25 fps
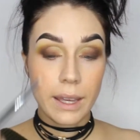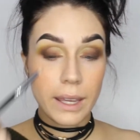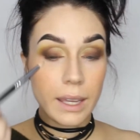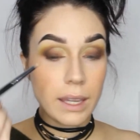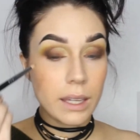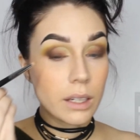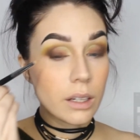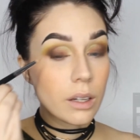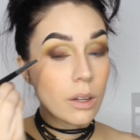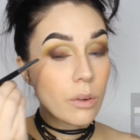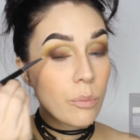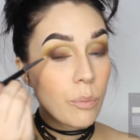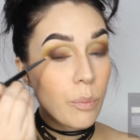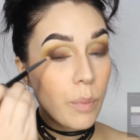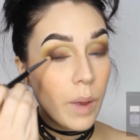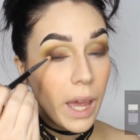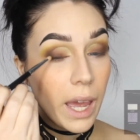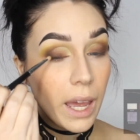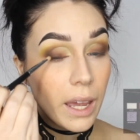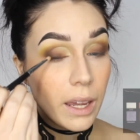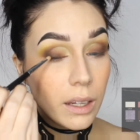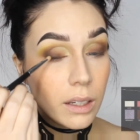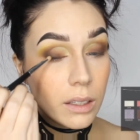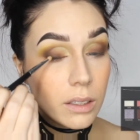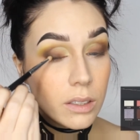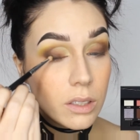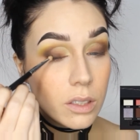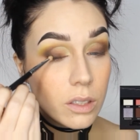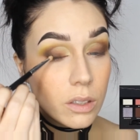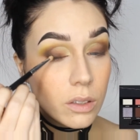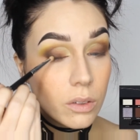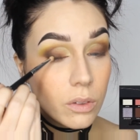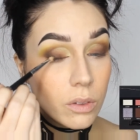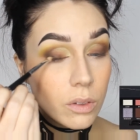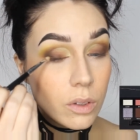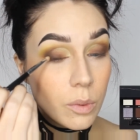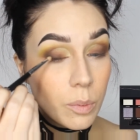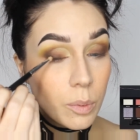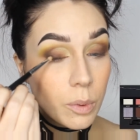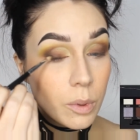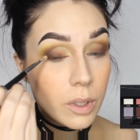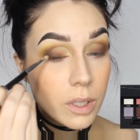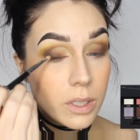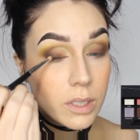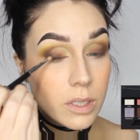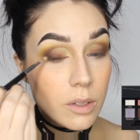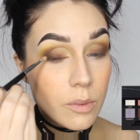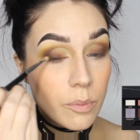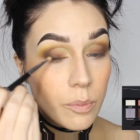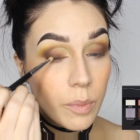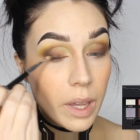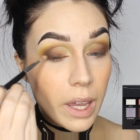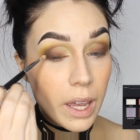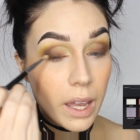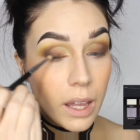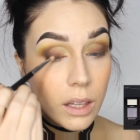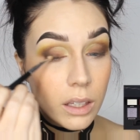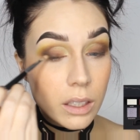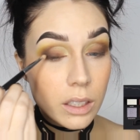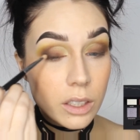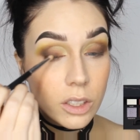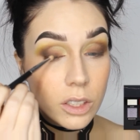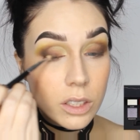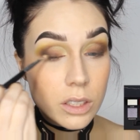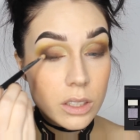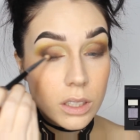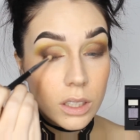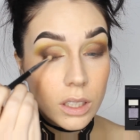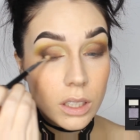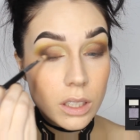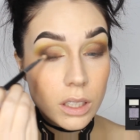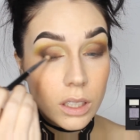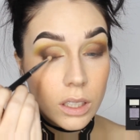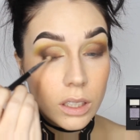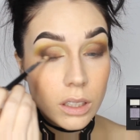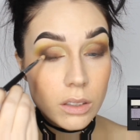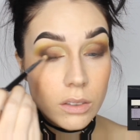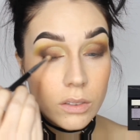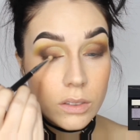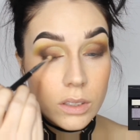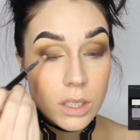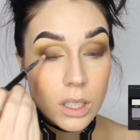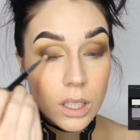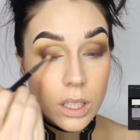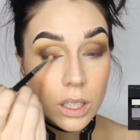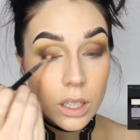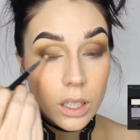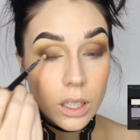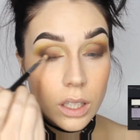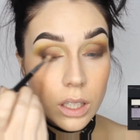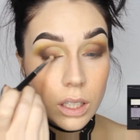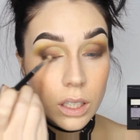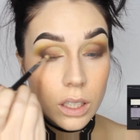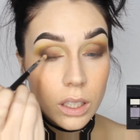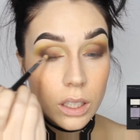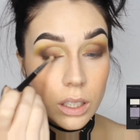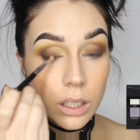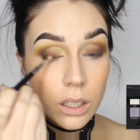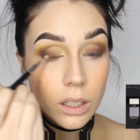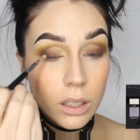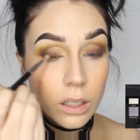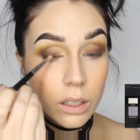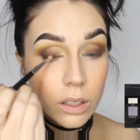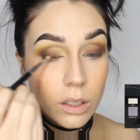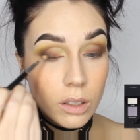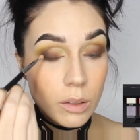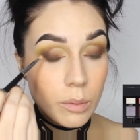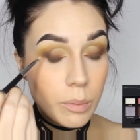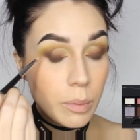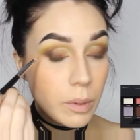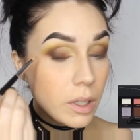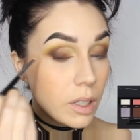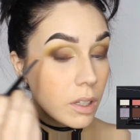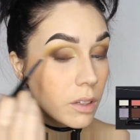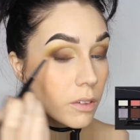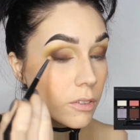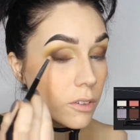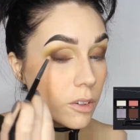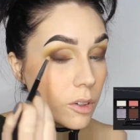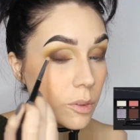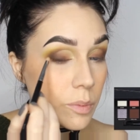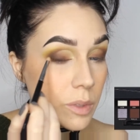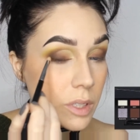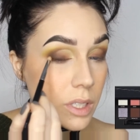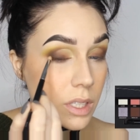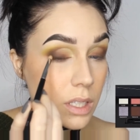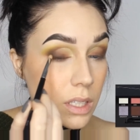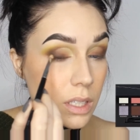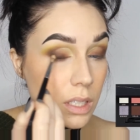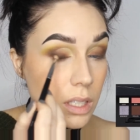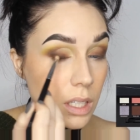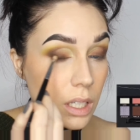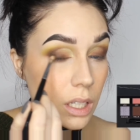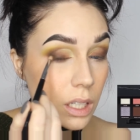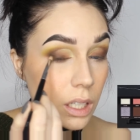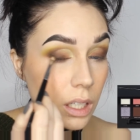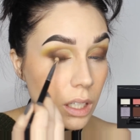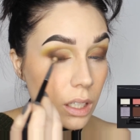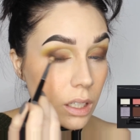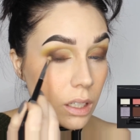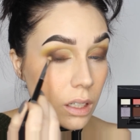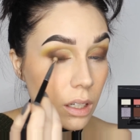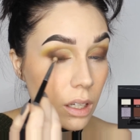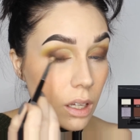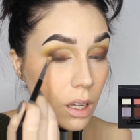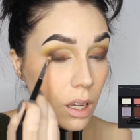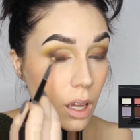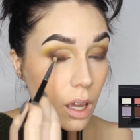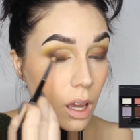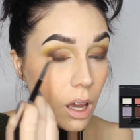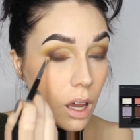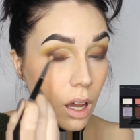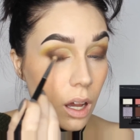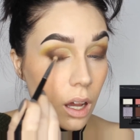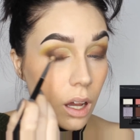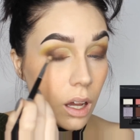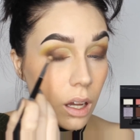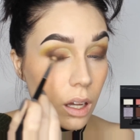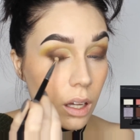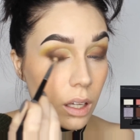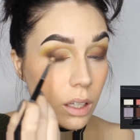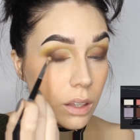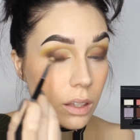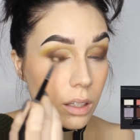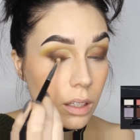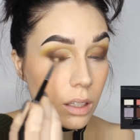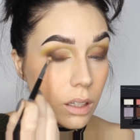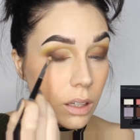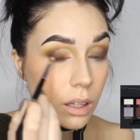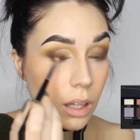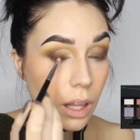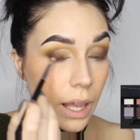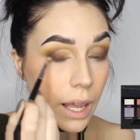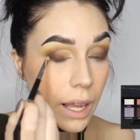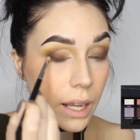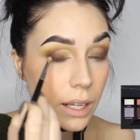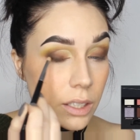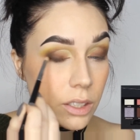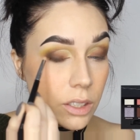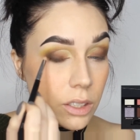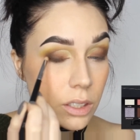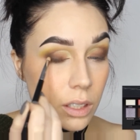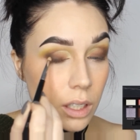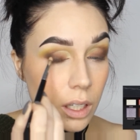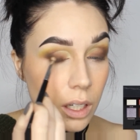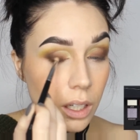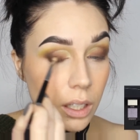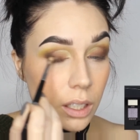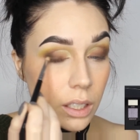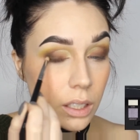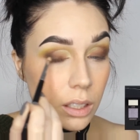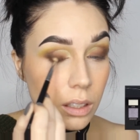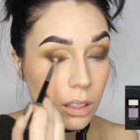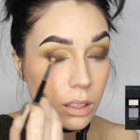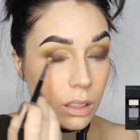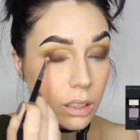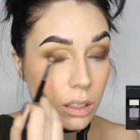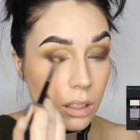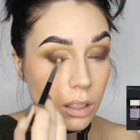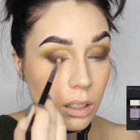And back to the Prism palette, just gonna use a little bit of Obsidian on the lash line.